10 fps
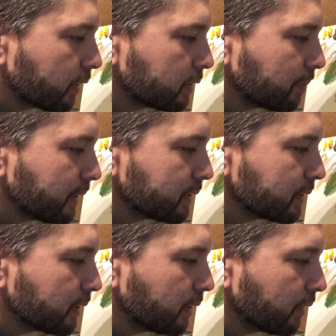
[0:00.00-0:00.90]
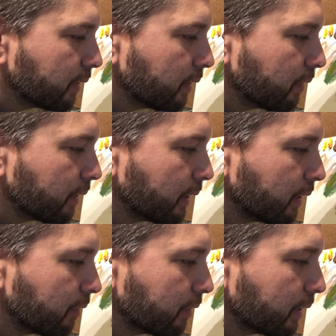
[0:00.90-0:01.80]
spaces in here that I don't
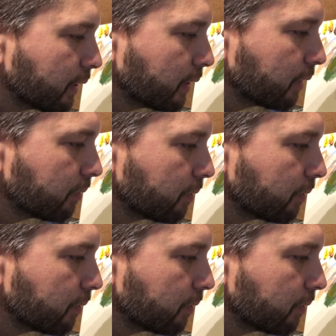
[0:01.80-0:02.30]
have that I kind of